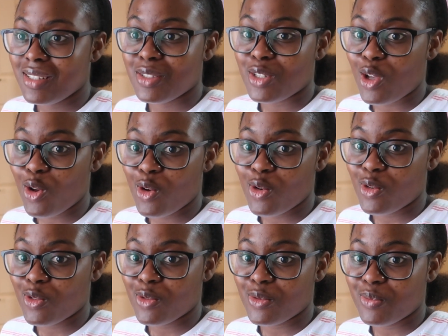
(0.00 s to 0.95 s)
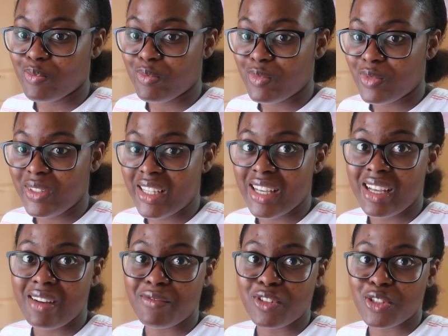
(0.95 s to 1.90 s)
So
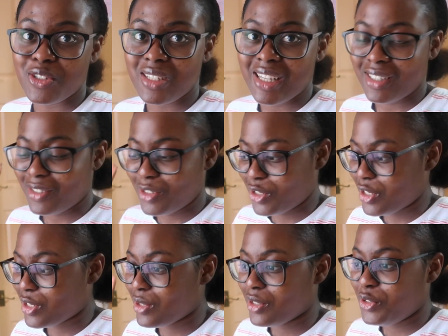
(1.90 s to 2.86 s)
yeah, I've got to like just